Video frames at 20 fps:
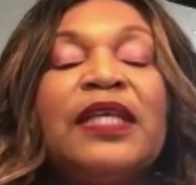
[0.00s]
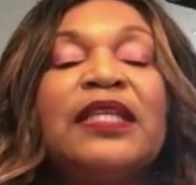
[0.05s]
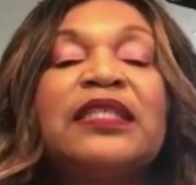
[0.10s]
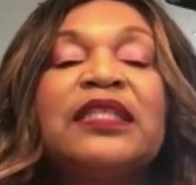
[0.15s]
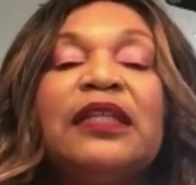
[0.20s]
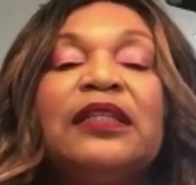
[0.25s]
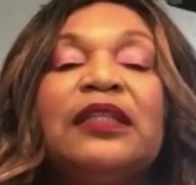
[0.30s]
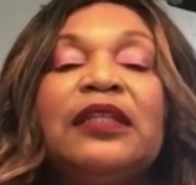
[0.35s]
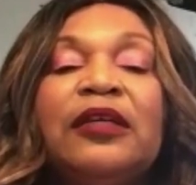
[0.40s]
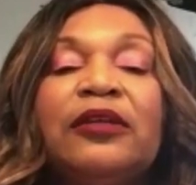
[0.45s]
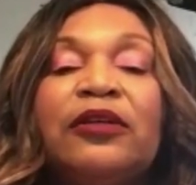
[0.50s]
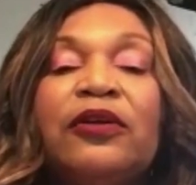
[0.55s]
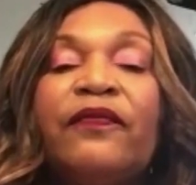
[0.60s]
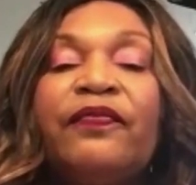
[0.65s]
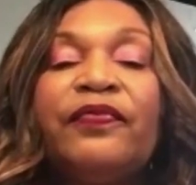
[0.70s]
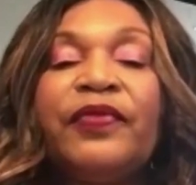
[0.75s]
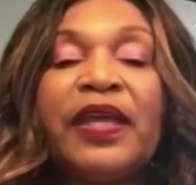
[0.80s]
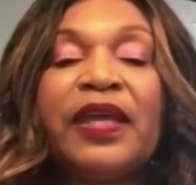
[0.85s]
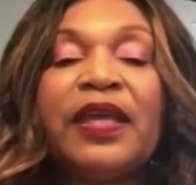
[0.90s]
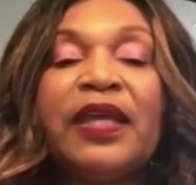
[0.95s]
It's the
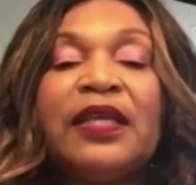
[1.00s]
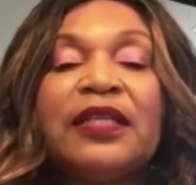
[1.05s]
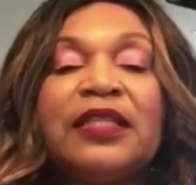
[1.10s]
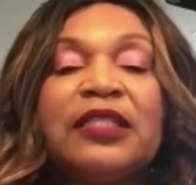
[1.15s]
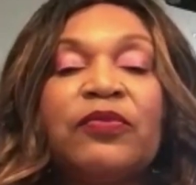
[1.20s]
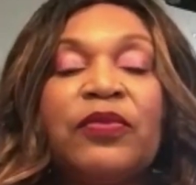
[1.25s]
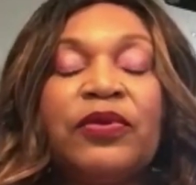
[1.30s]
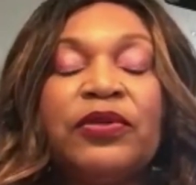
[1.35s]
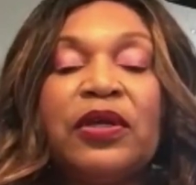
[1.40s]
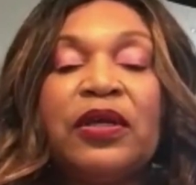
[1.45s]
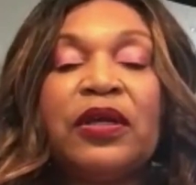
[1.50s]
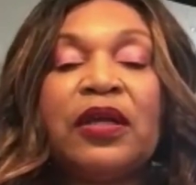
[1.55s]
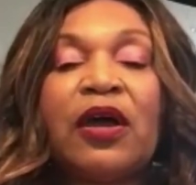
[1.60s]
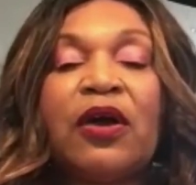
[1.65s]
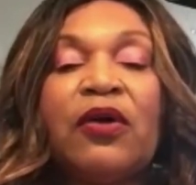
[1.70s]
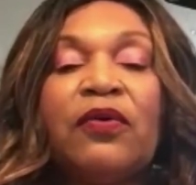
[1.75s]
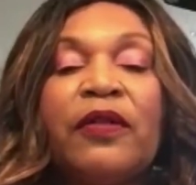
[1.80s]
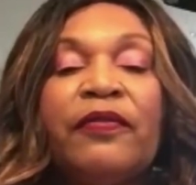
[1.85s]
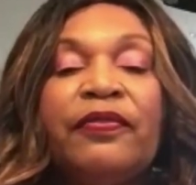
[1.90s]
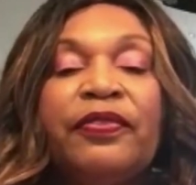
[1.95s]
little things when you're
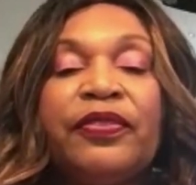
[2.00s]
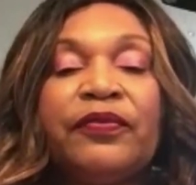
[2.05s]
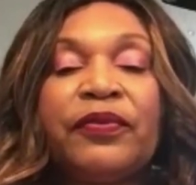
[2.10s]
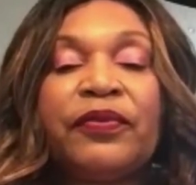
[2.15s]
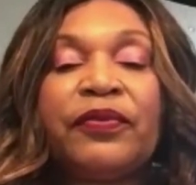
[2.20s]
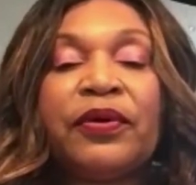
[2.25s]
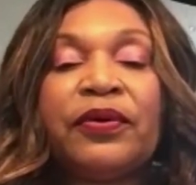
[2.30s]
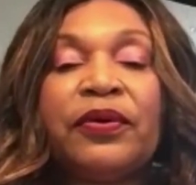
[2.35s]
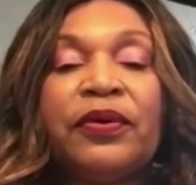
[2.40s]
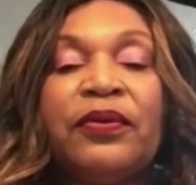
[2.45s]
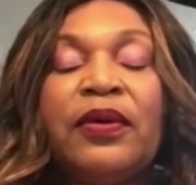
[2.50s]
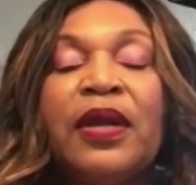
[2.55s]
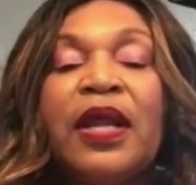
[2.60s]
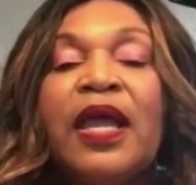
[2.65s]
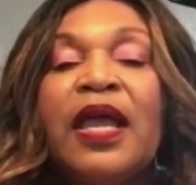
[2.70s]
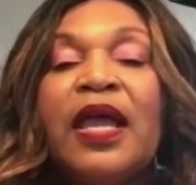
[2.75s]
going through